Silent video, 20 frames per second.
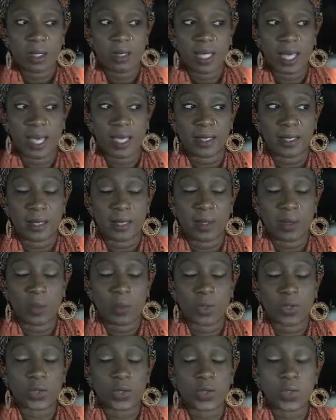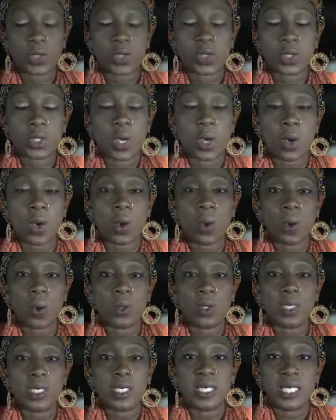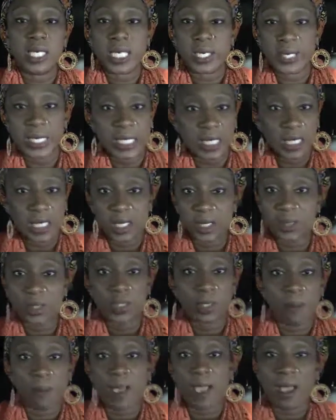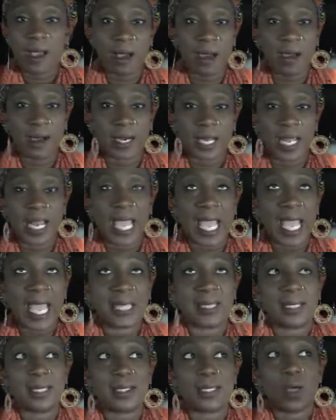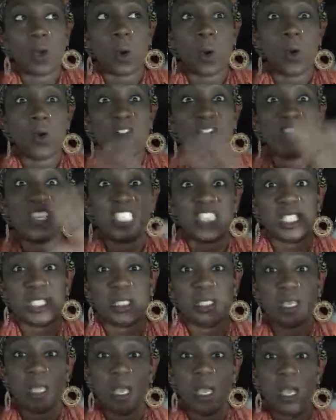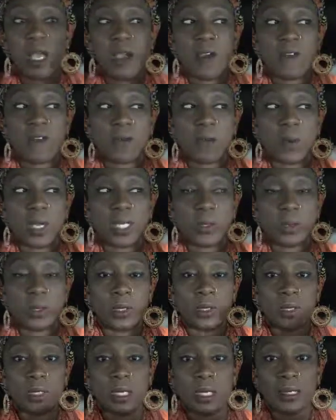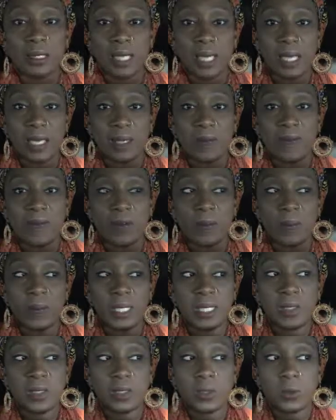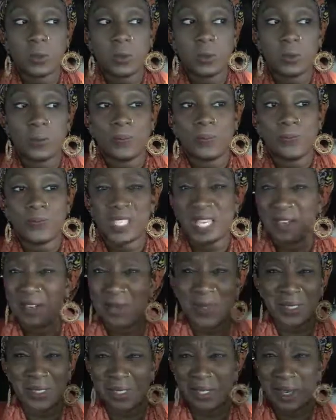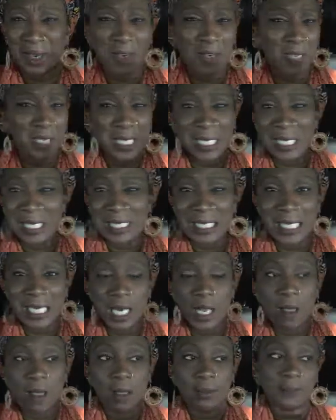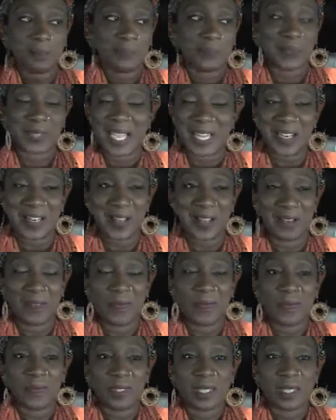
that was so near and dear to my heart, and I had this whole vision for what it would look like for me to, I don't know what to call her, niece-in-law? I don't know.